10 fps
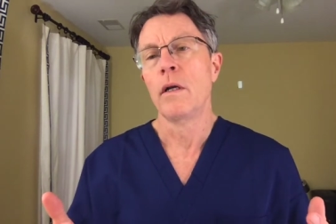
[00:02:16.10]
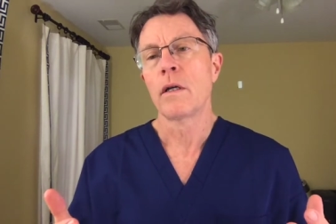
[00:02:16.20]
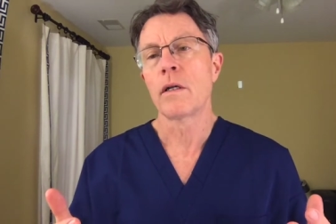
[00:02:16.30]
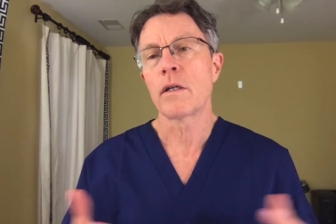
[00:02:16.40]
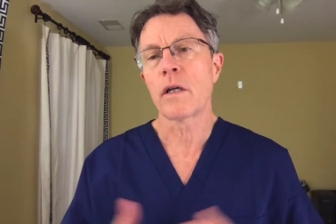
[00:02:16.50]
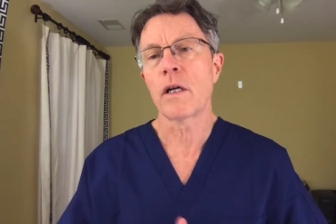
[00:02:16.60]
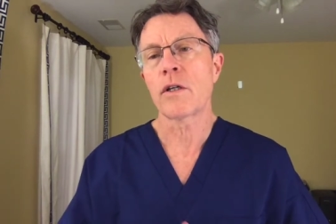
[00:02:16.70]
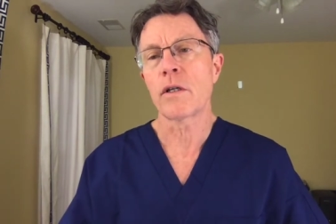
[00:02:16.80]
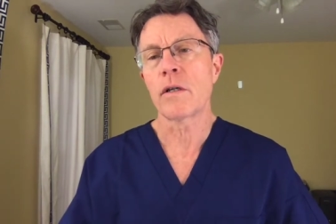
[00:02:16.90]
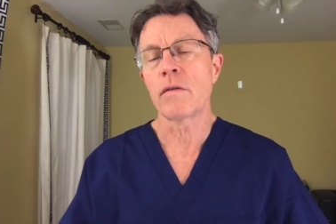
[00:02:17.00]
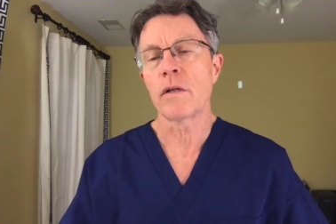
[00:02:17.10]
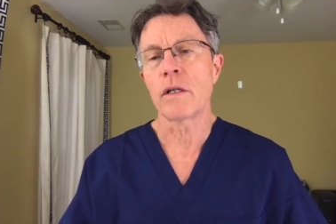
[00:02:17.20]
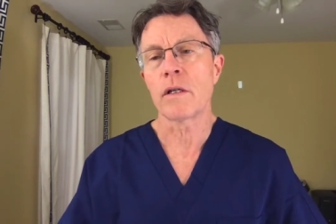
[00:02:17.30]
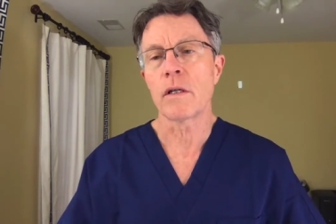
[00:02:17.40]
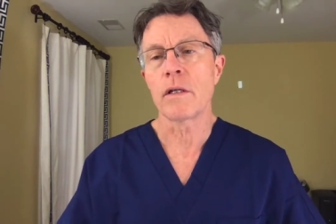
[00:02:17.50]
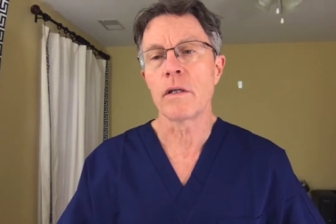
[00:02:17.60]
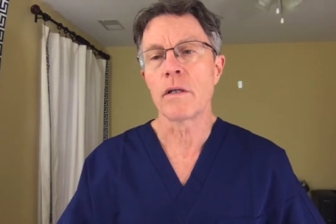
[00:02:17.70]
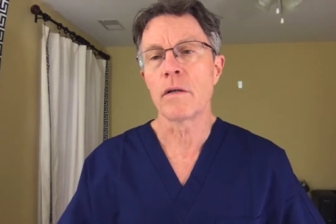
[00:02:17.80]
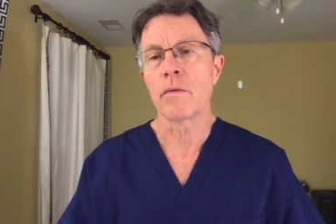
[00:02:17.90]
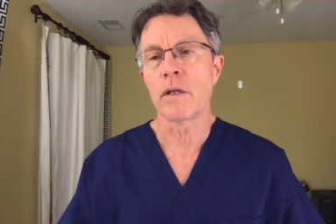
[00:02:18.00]
discussion of
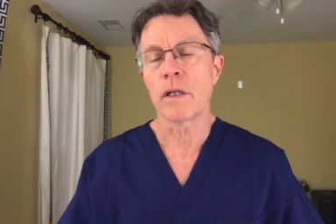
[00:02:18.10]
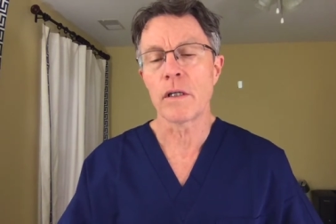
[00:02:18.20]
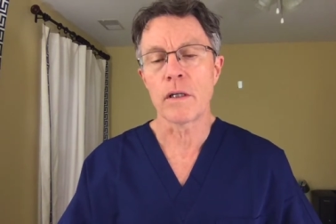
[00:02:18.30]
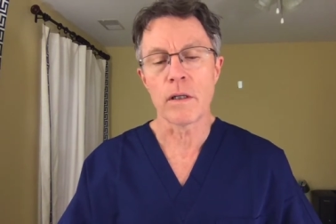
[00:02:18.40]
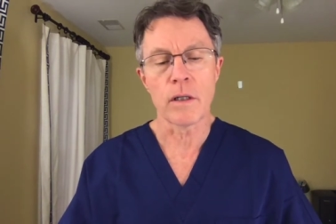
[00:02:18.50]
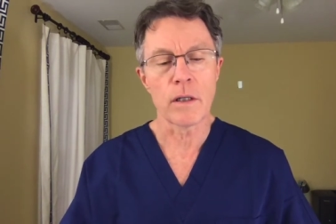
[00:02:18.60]
insulin uh, resistance.